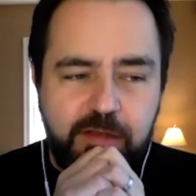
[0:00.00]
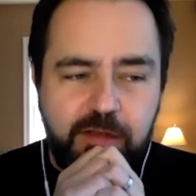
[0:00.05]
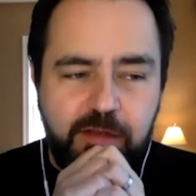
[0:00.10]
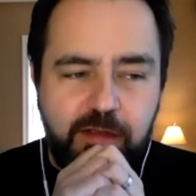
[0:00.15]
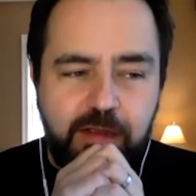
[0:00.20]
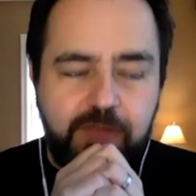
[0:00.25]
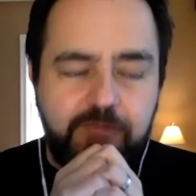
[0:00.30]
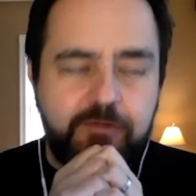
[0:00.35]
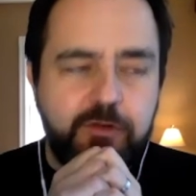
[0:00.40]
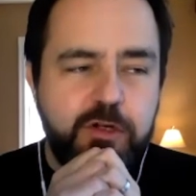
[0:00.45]

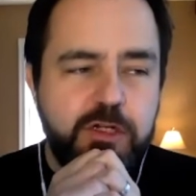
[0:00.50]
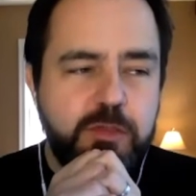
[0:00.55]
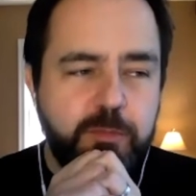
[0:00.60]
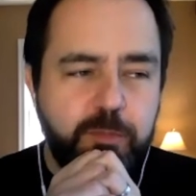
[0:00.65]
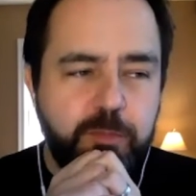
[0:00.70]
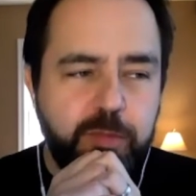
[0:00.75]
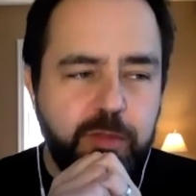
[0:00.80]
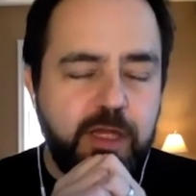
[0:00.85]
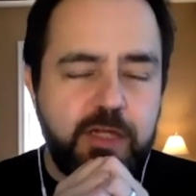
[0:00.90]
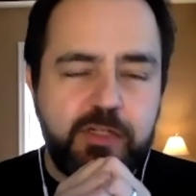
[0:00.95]
at first
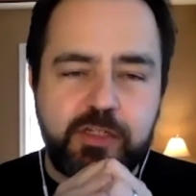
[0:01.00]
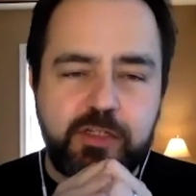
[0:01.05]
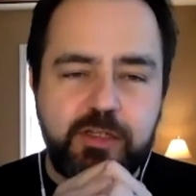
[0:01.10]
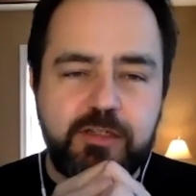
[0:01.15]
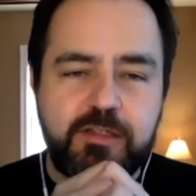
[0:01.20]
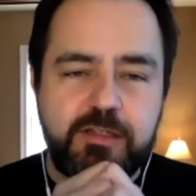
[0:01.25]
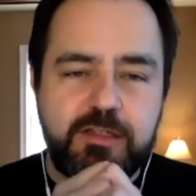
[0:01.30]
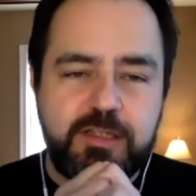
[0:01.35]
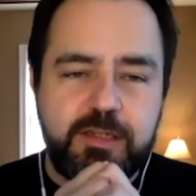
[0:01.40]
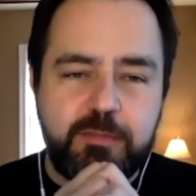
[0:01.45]
blush it
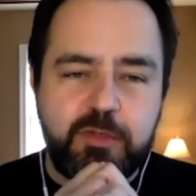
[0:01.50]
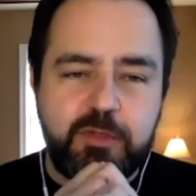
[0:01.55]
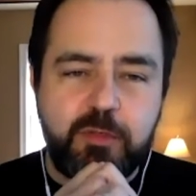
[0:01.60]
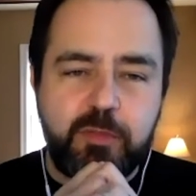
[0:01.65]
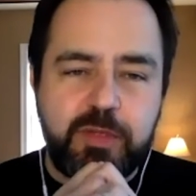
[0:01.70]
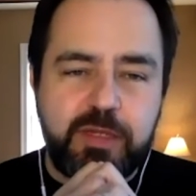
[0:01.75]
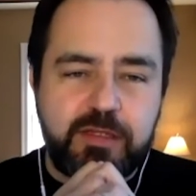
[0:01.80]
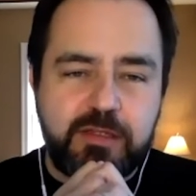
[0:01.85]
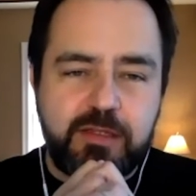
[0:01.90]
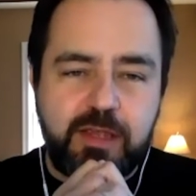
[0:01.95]
doesn't seem to
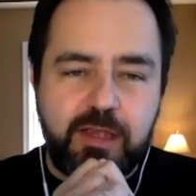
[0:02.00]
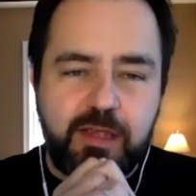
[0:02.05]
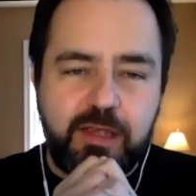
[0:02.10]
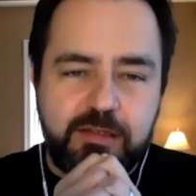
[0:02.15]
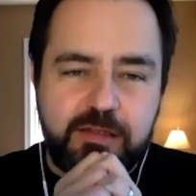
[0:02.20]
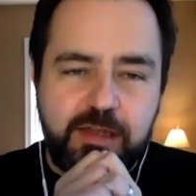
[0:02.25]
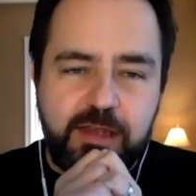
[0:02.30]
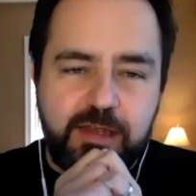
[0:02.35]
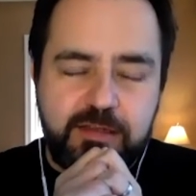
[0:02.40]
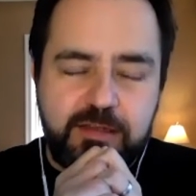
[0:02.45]
be
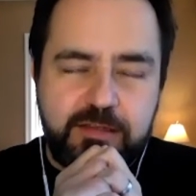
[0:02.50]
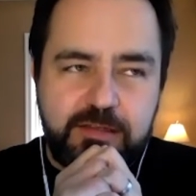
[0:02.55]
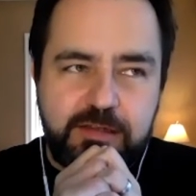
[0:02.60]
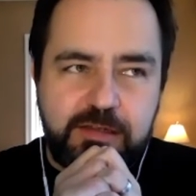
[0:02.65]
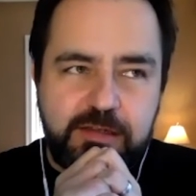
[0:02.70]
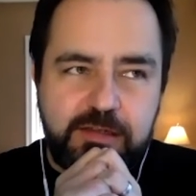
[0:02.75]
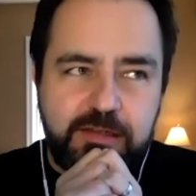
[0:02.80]
as